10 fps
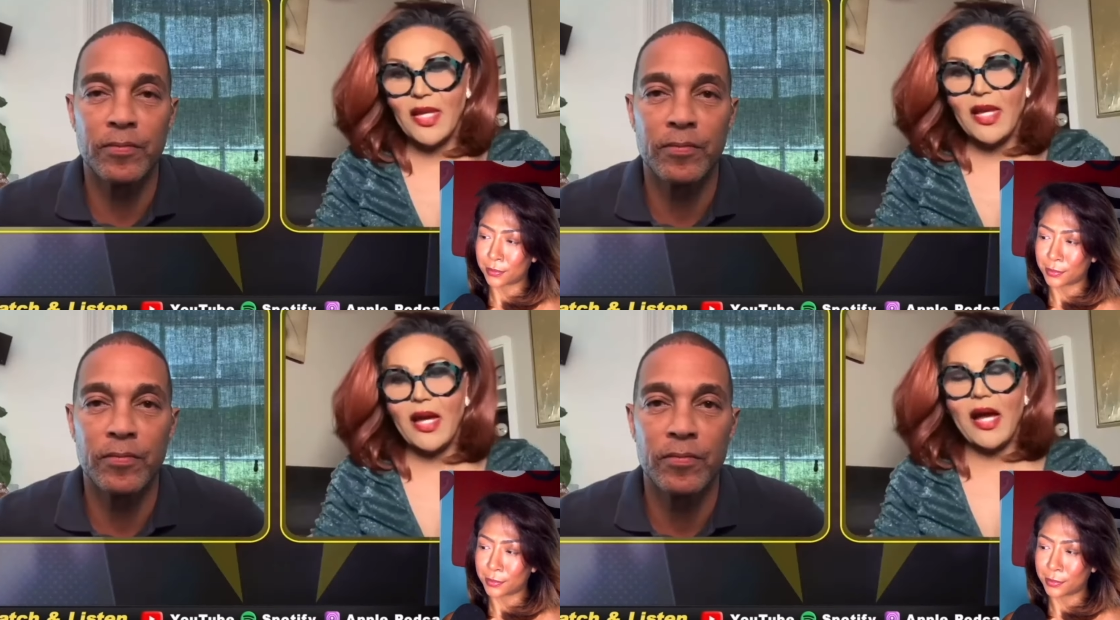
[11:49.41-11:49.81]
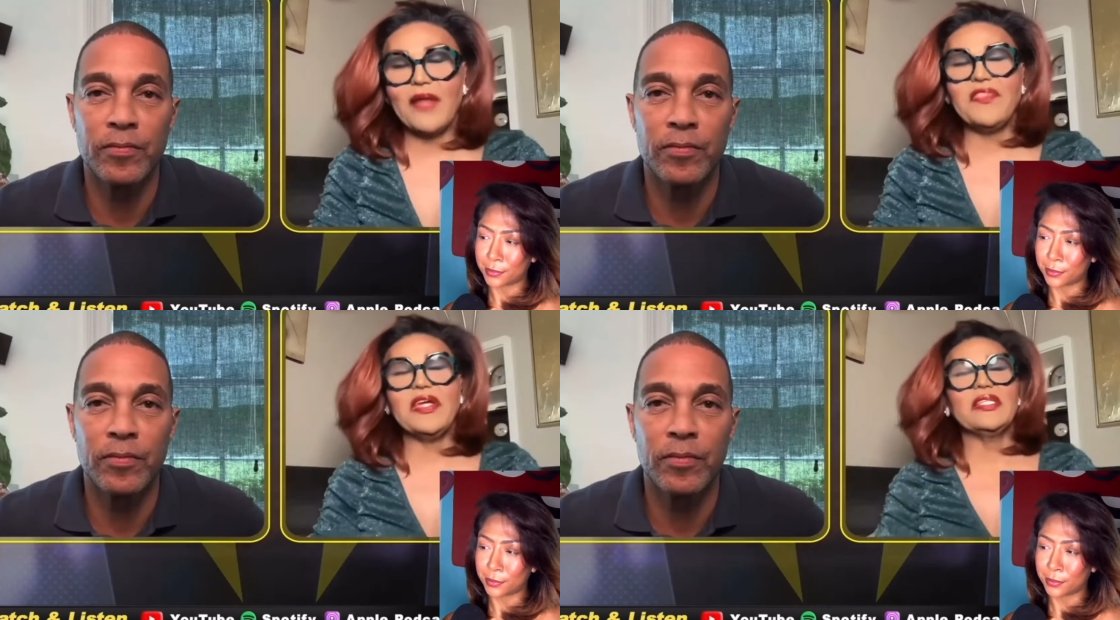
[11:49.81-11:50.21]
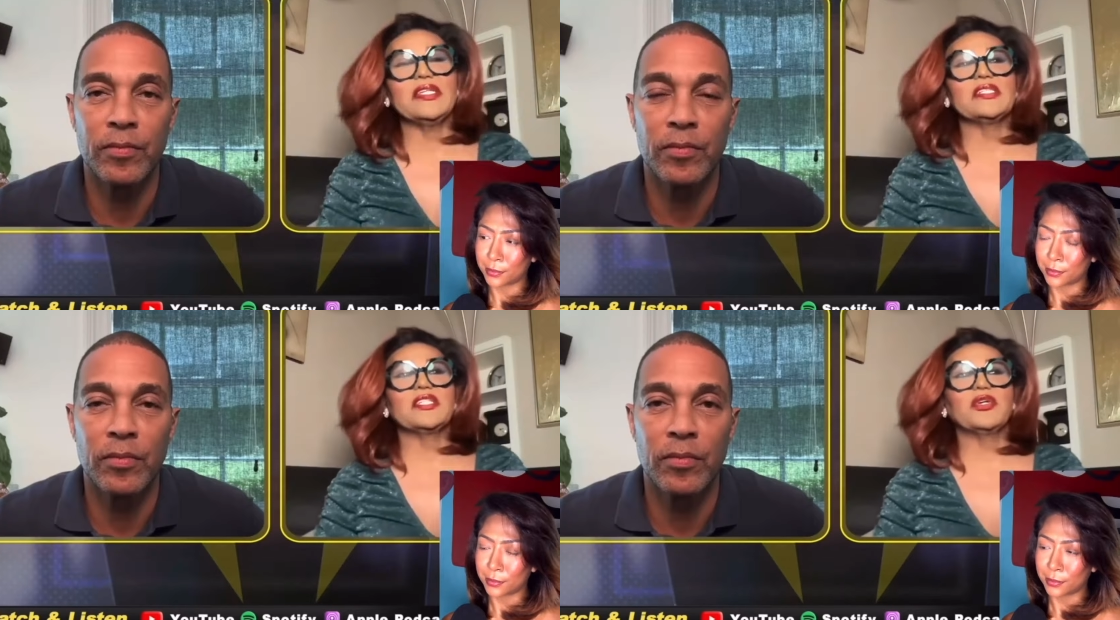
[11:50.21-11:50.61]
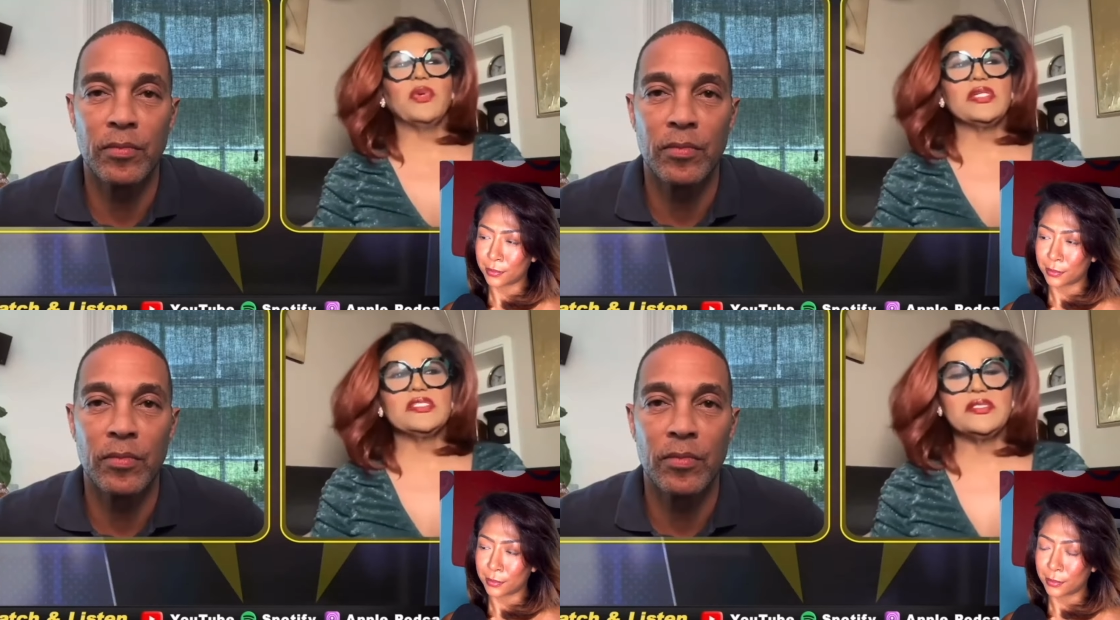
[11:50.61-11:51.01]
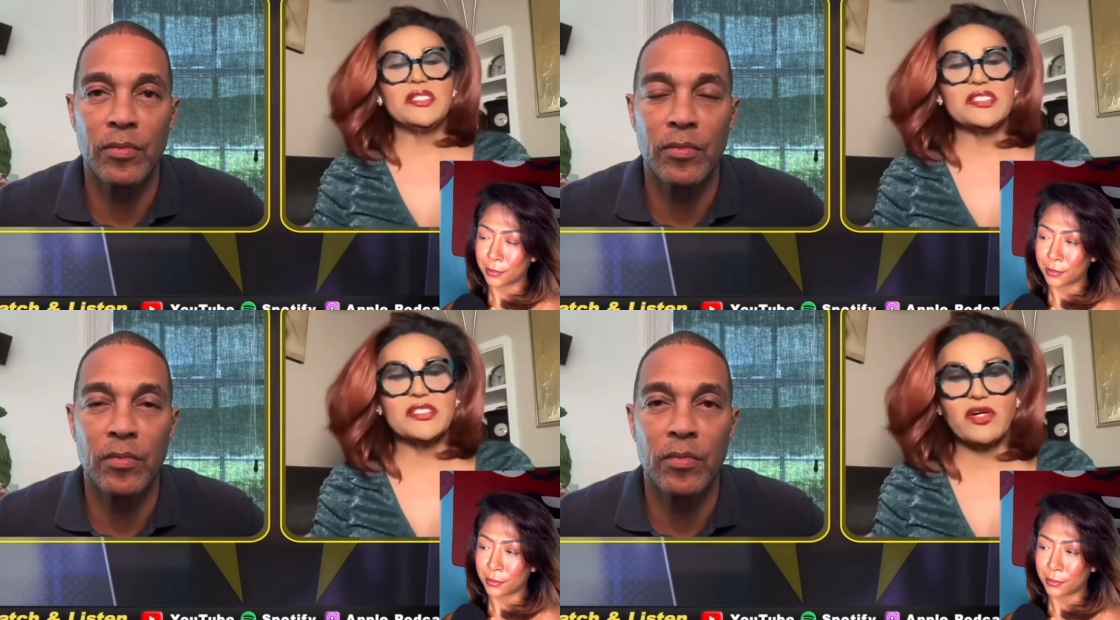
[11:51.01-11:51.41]
Speaker 1: I think it does a great
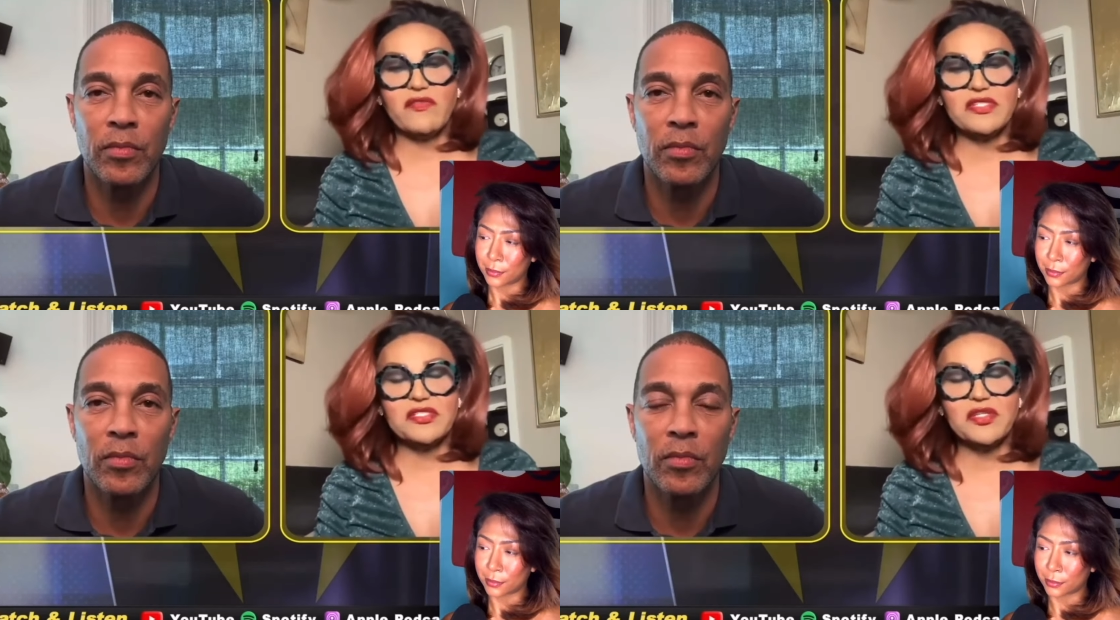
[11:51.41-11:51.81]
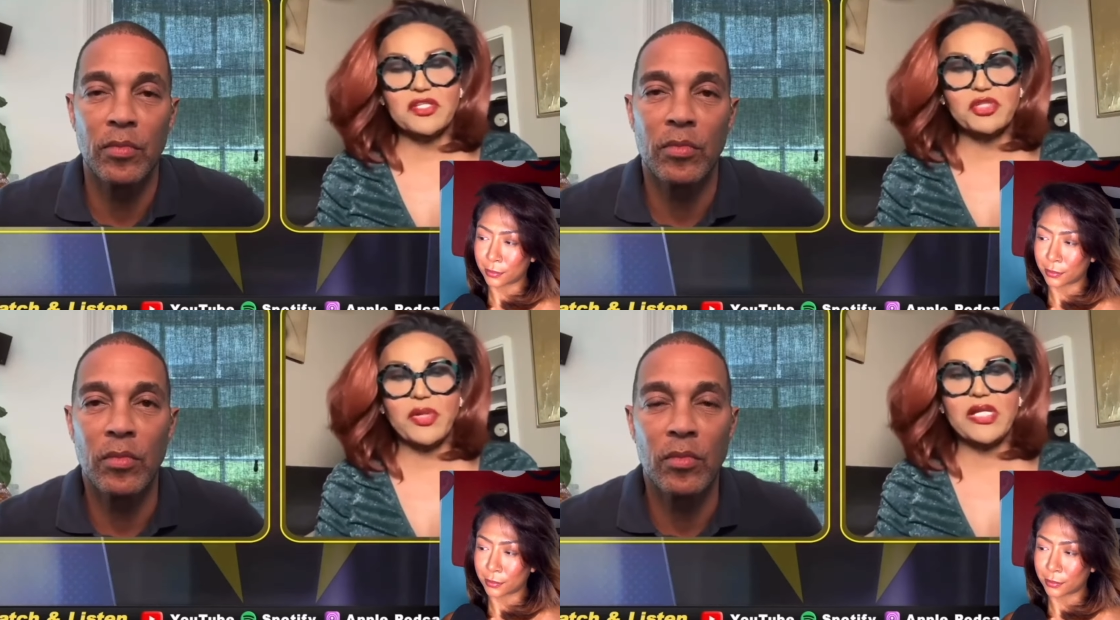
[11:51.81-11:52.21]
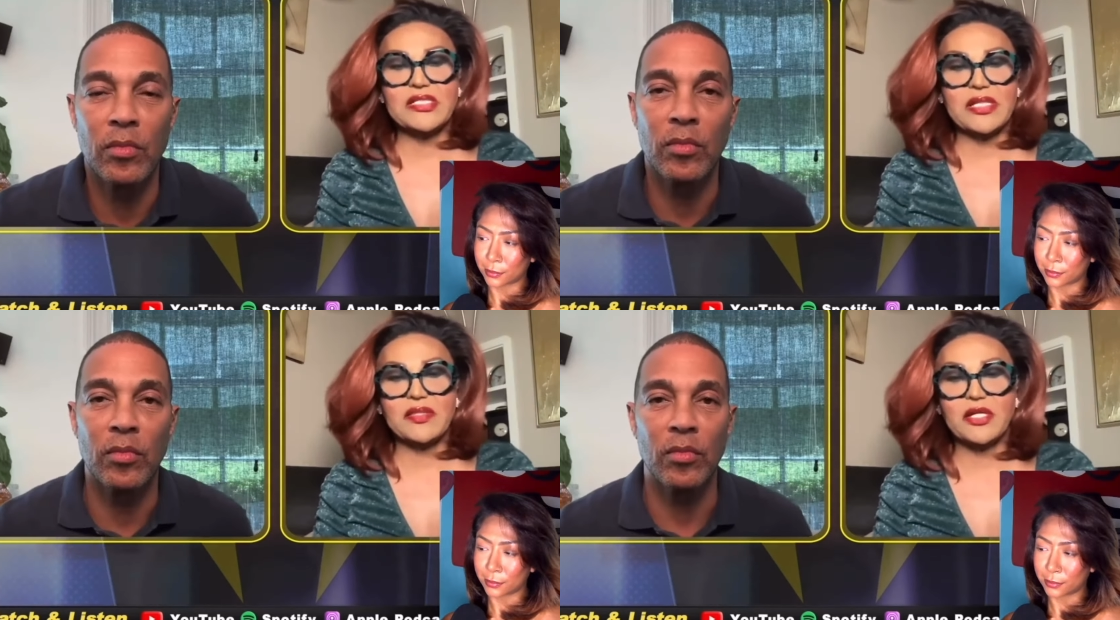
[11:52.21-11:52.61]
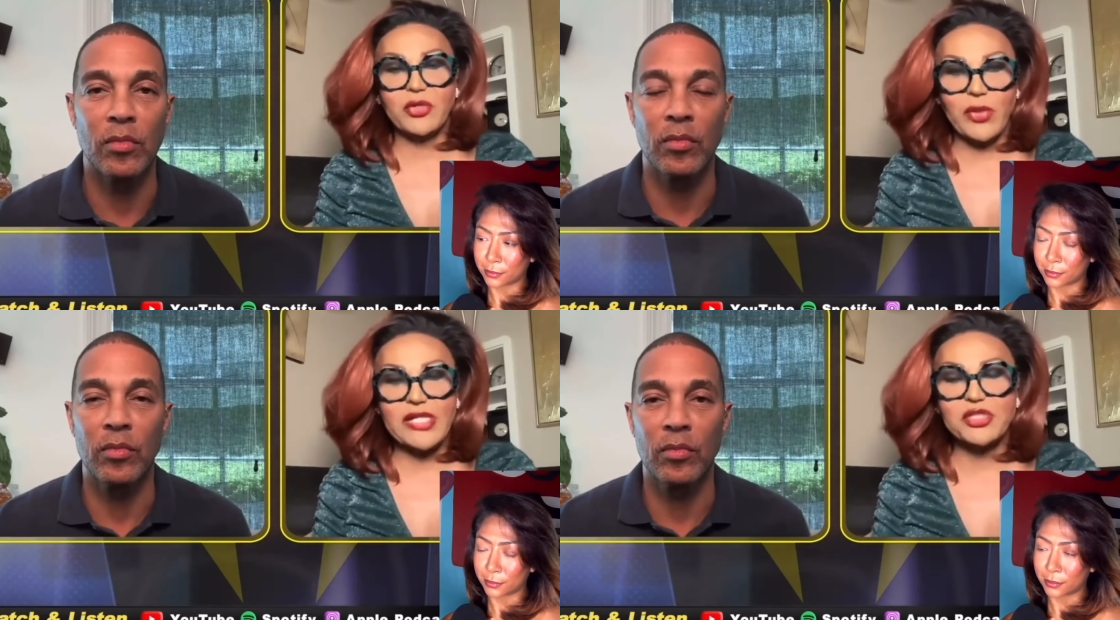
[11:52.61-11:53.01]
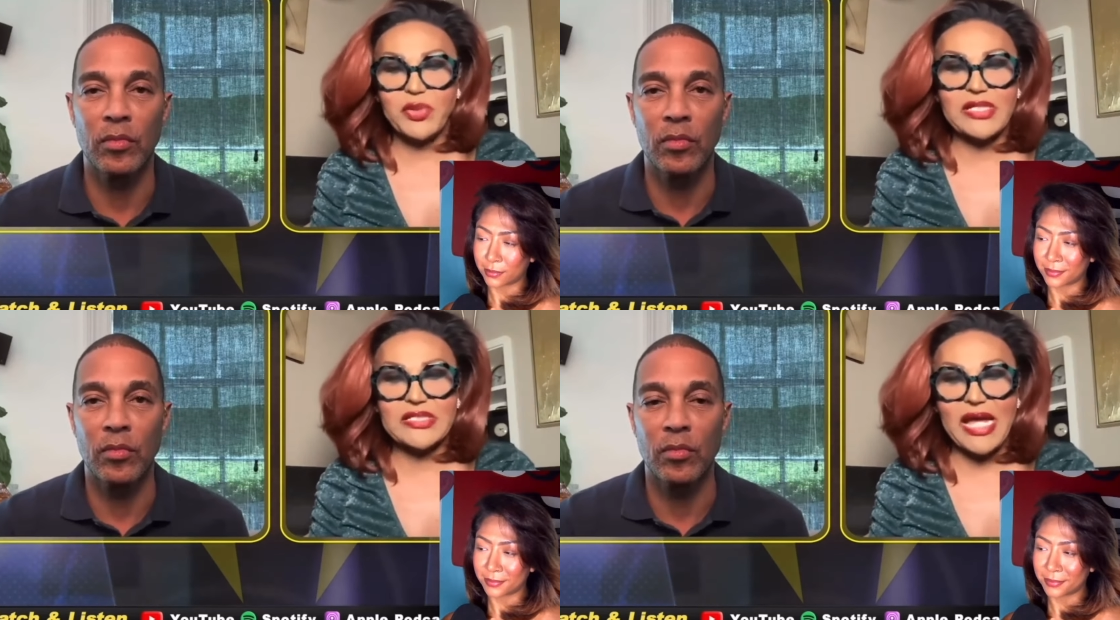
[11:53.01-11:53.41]
disservice to the trans, the great
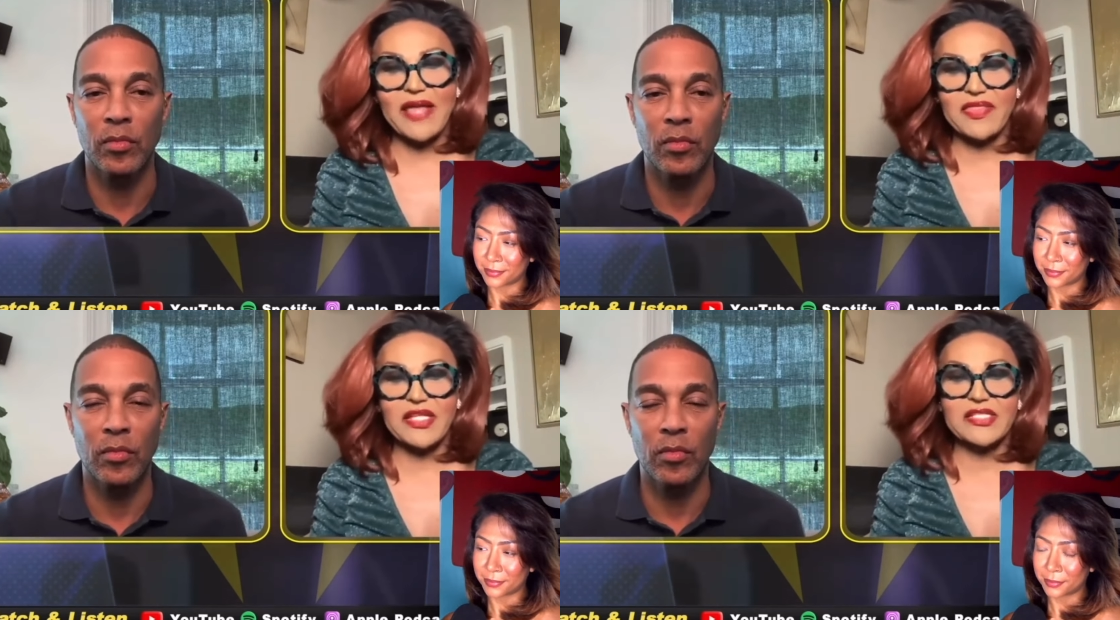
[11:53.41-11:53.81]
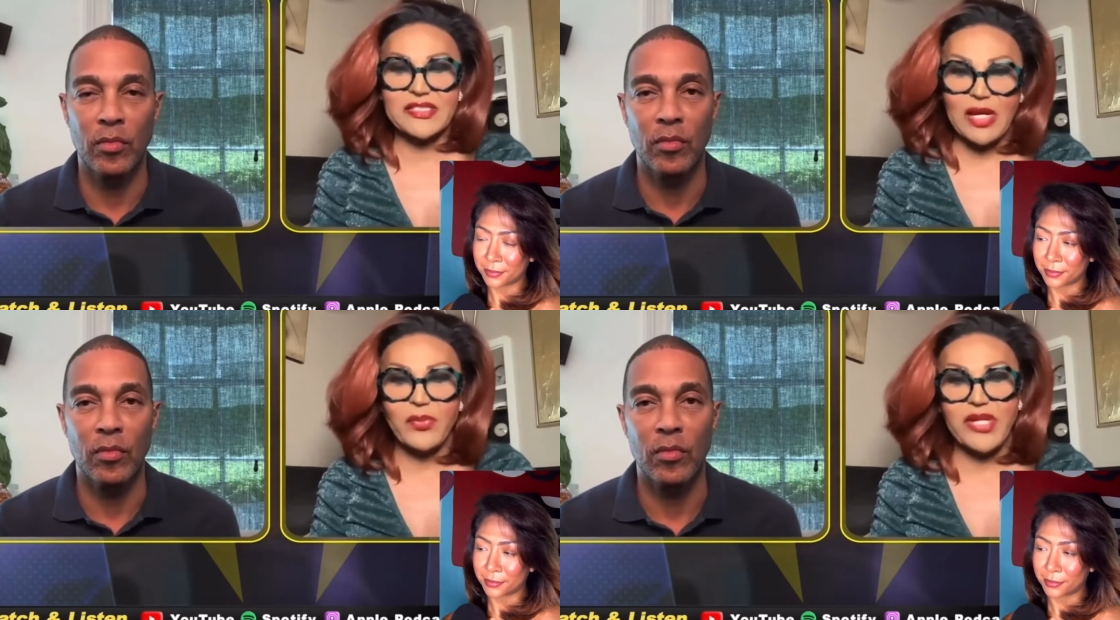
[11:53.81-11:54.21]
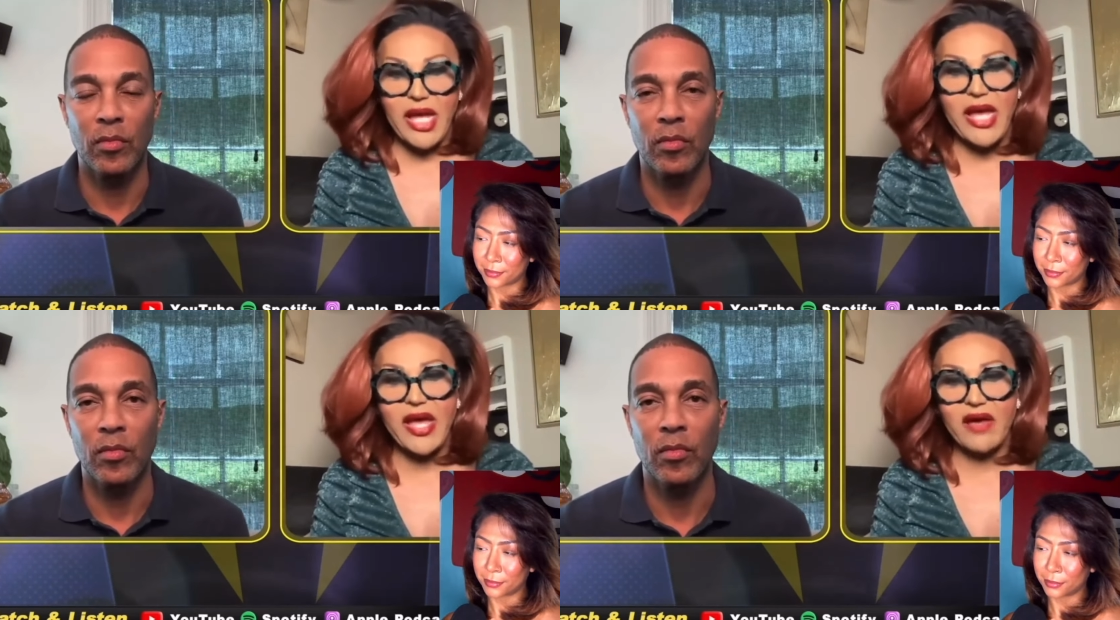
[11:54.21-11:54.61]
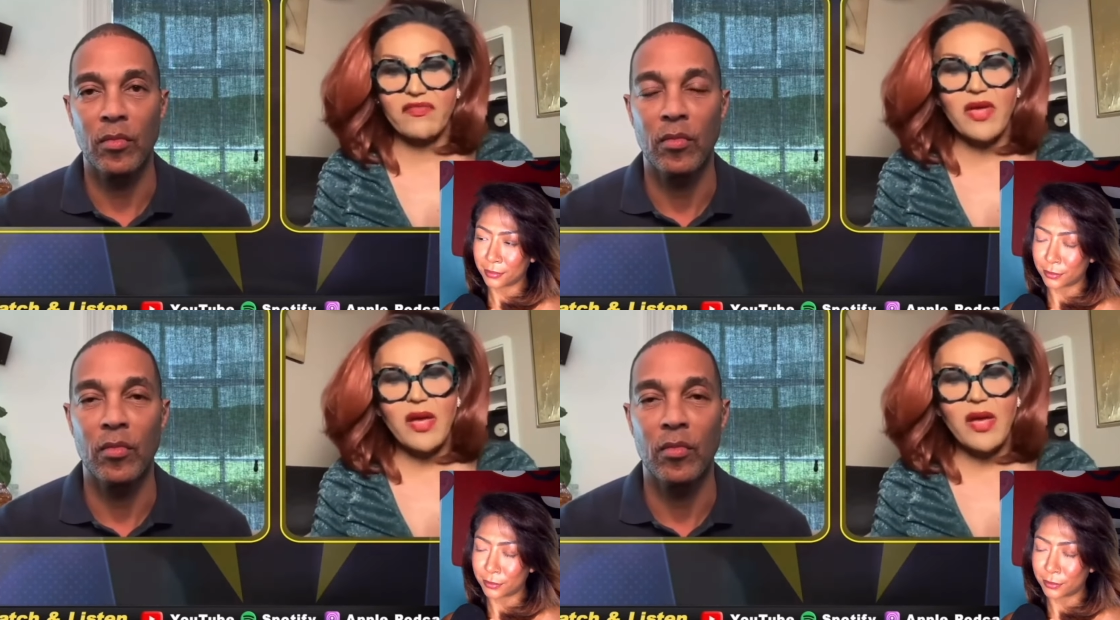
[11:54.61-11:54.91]
trans athletes that we have,